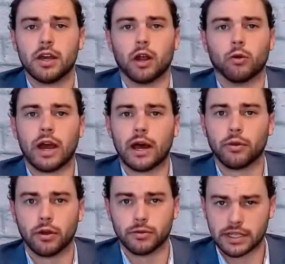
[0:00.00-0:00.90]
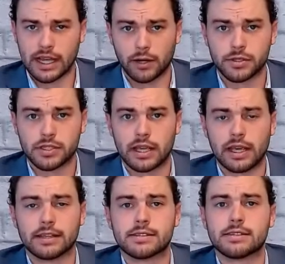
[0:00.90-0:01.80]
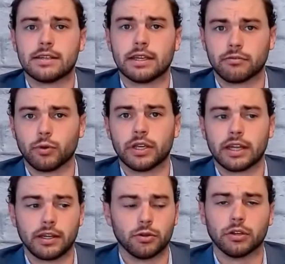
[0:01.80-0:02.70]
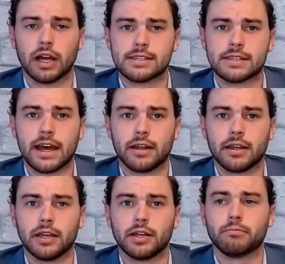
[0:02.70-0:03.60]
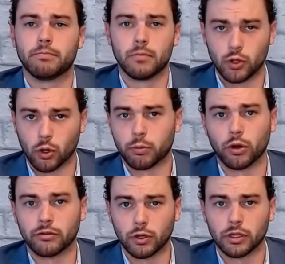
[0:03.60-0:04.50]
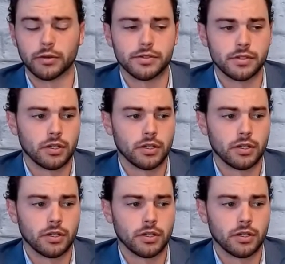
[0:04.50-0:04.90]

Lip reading: around those accounts and seeing if we can utilize that in your portfolios.